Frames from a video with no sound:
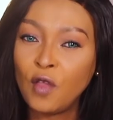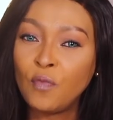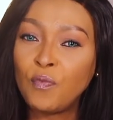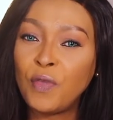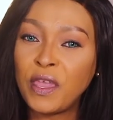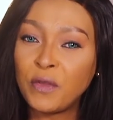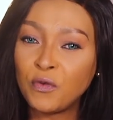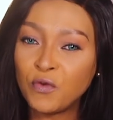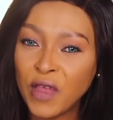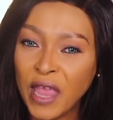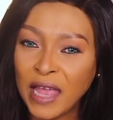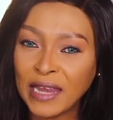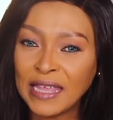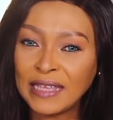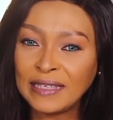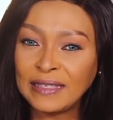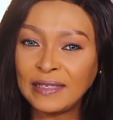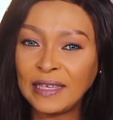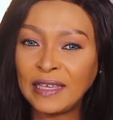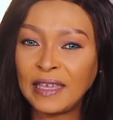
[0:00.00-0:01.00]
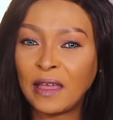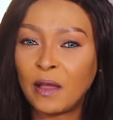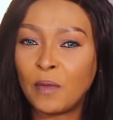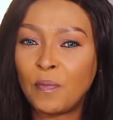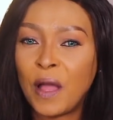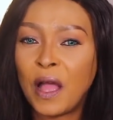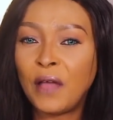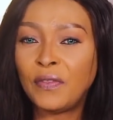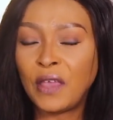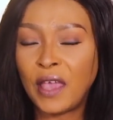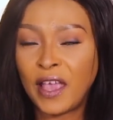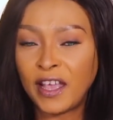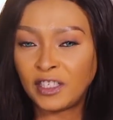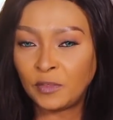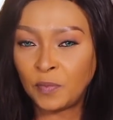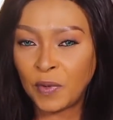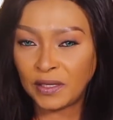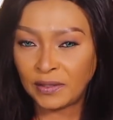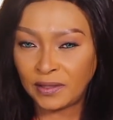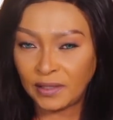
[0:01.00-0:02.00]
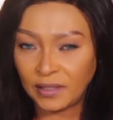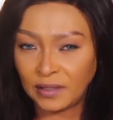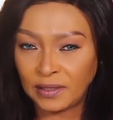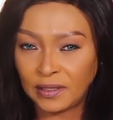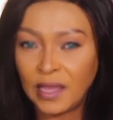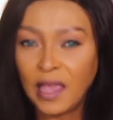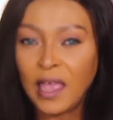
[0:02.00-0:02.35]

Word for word: be realistic about the expenses